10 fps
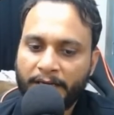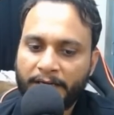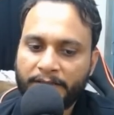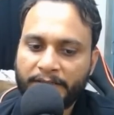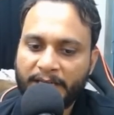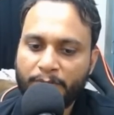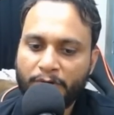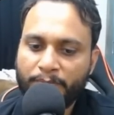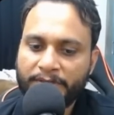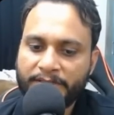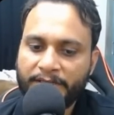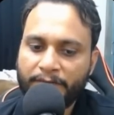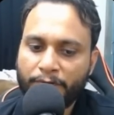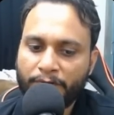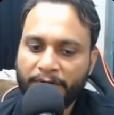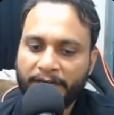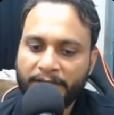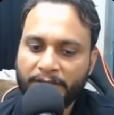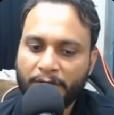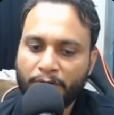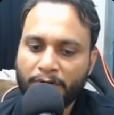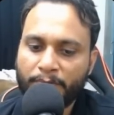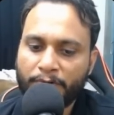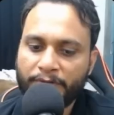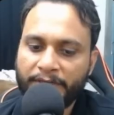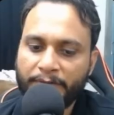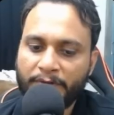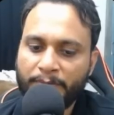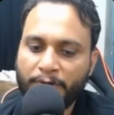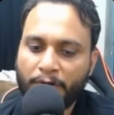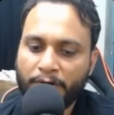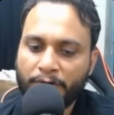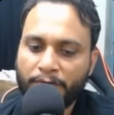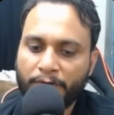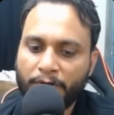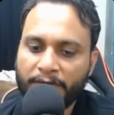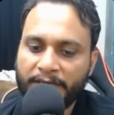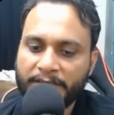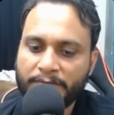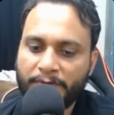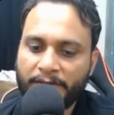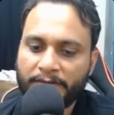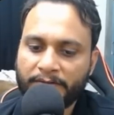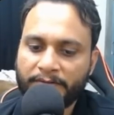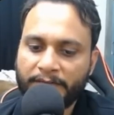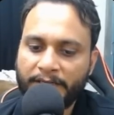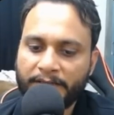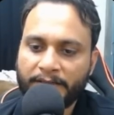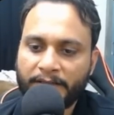And the time complexity for finding the lower bound, it will be order of log n as well, right?